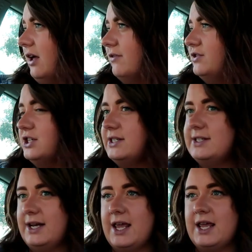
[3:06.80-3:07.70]
love just
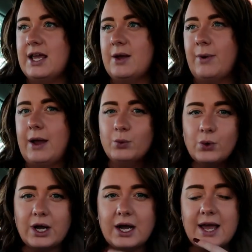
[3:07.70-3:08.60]
sitting by
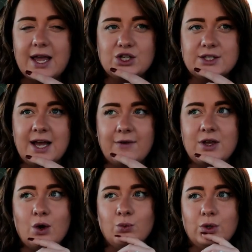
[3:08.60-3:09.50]
water and just
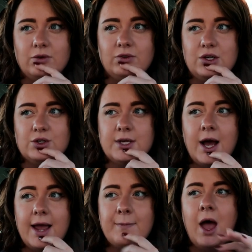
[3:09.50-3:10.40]
having a really, really good
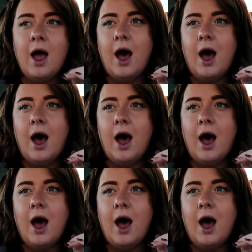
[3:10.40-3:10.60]
time.